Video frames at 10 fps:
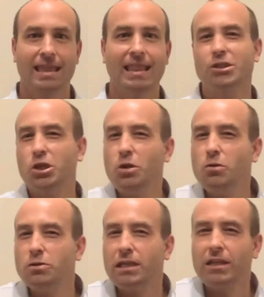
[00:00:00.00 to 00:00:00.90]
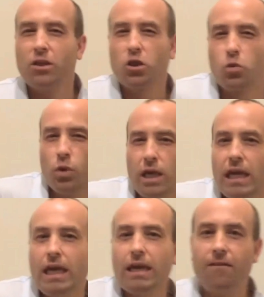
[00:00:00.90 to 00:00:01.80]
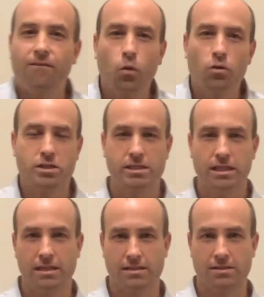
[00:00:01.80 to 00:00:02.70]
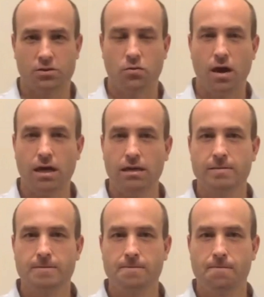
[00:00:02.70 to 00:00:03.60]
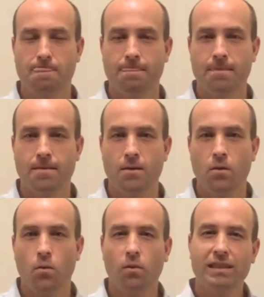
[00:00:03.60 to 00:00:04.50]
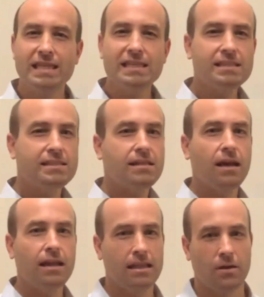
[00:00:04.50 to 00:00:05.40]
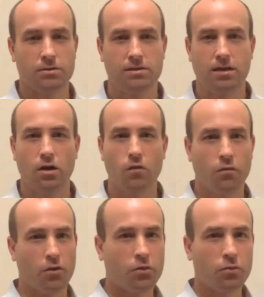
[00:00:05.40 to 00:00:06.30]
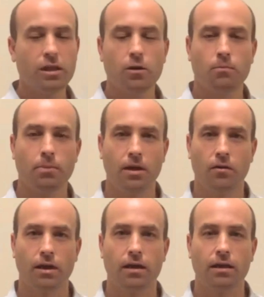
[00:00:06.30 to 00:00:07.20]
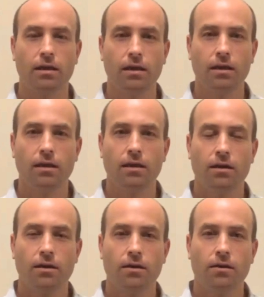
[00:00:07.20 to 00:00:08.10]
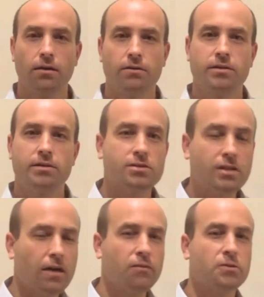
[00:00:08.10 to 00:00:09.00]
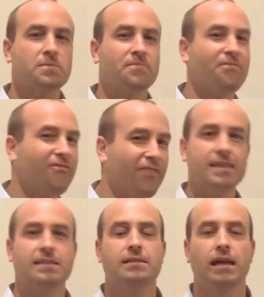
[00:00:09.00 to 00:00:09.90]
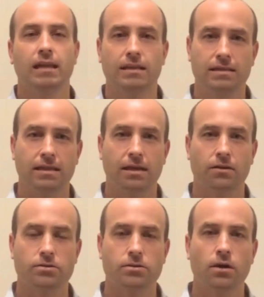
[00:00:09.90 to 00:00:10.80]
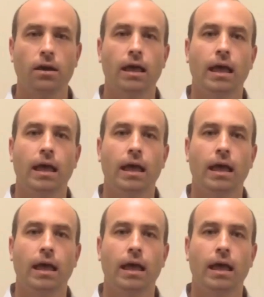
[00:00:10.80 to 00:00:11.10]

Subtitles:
That's usually 3 to 4 sentences, right? Well, this study that was done over a 3-year period discovered some fascinating details.